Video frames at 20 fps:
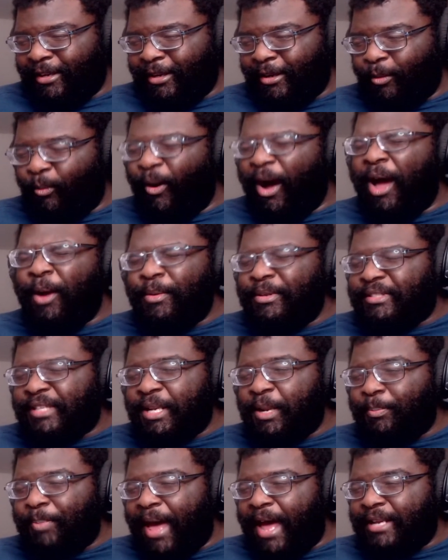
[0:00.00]
Why was
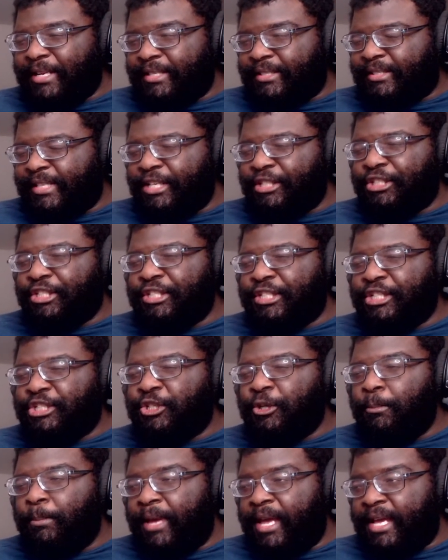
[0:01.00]
it a bad decision? Did
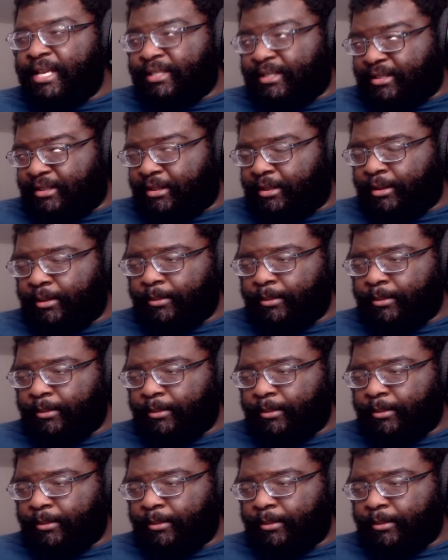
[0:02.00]
you miss?